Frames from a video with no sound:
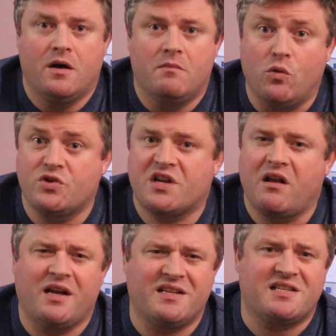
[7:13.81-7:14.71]
Most
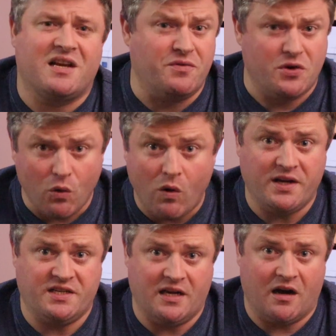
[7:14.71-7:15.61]
clients have no
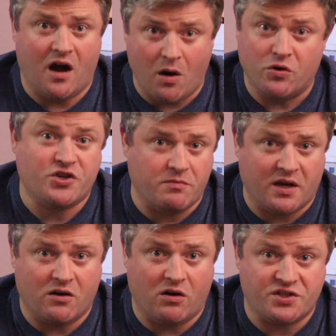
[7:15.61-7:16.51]
idea how much it
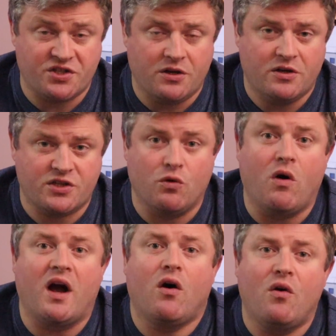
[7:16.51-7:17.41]
might cost, so
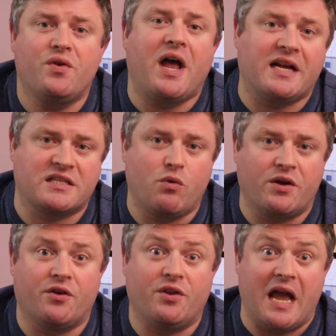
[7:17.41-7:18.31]
I often ask
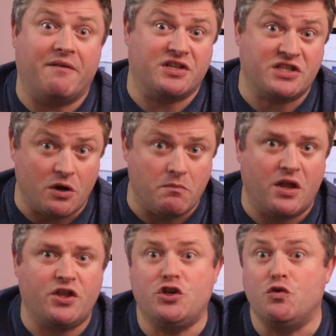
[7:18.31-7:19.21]
whether they have a
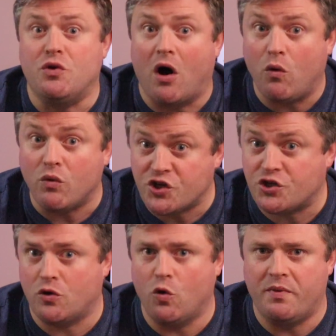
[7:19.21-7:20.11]
sum they do not wish
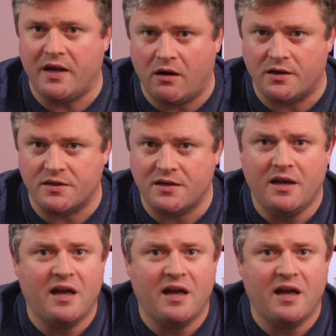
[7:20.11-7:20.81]
to go beyond,